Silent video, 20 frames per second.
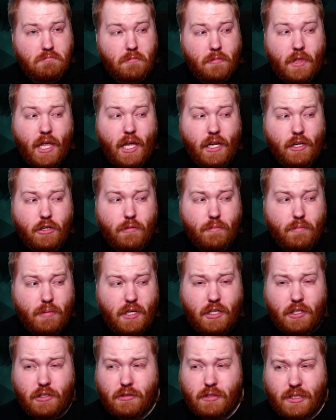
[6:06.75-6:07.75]
That could be
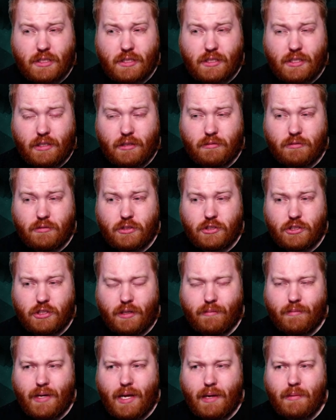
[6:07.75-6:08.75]
interesting. So
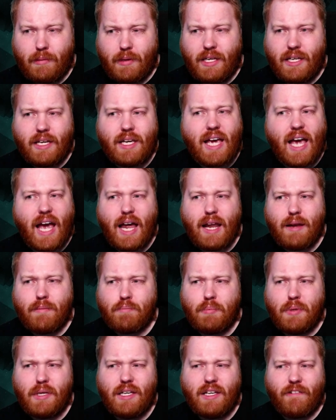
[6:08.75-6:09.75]
maybe he
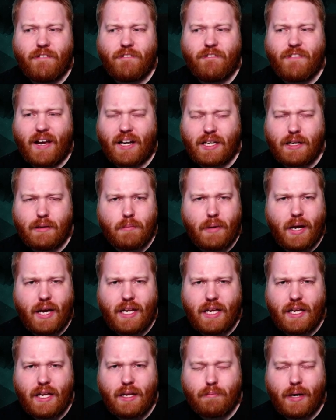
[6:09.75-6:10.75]
can't be affected
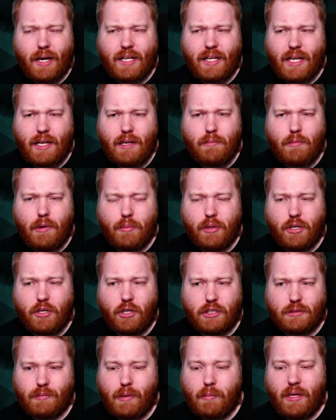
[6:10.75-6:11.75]
by it anymore,
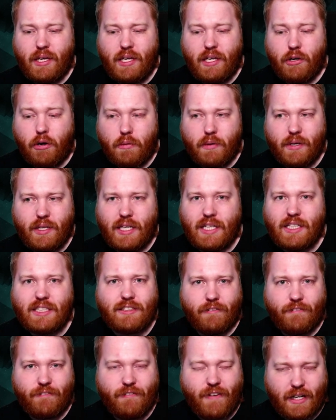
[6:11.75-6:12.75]
because maybe he already is
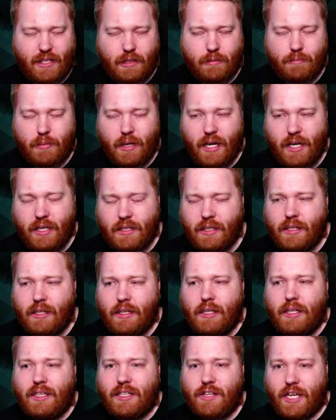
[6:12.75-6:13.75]
affected by it.
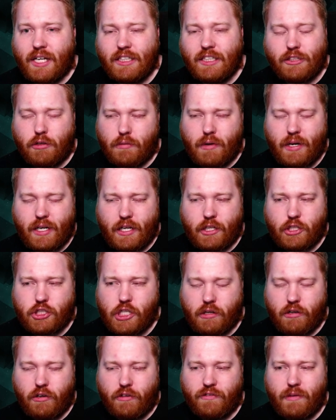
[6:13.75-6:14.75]
There is already a
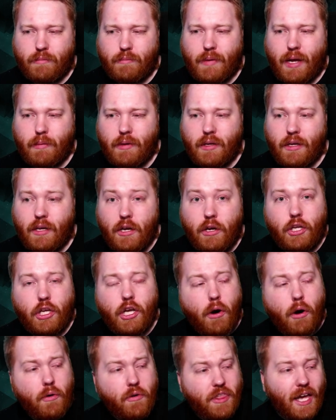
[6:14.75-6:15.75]
shadow of him, maybe.
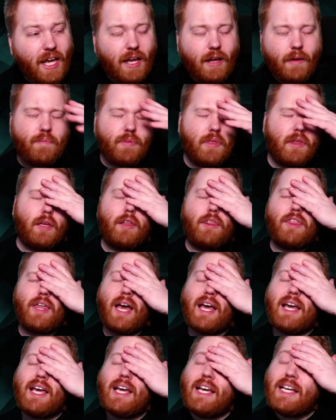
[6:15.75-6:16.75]
Yo,
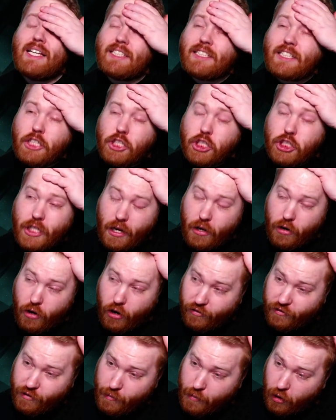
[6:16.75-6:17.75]
there is a shadow
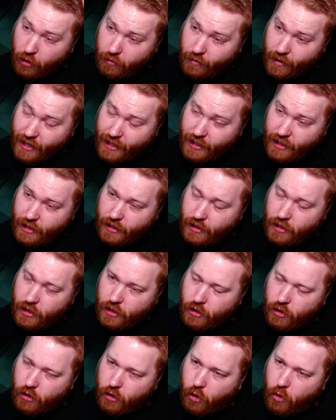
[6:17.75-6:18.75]
of him already.
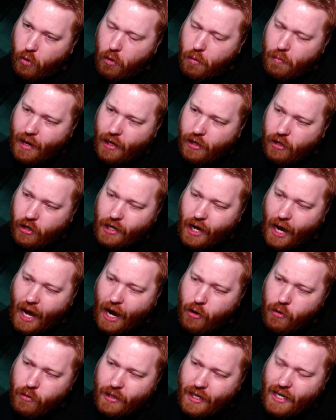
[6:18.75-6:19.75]
Oh my god,
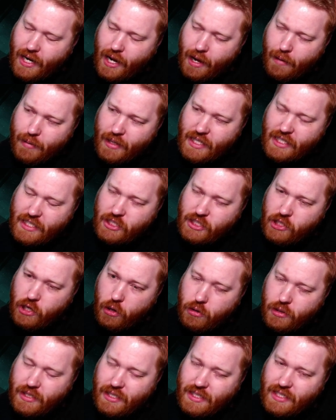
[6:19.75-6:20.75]
how can I be
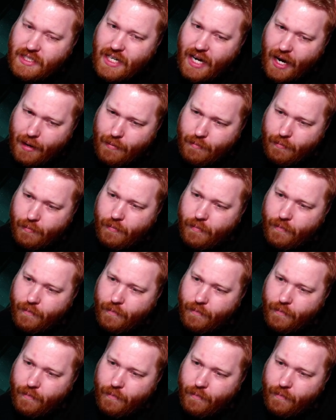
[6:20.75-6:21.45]
so dumb?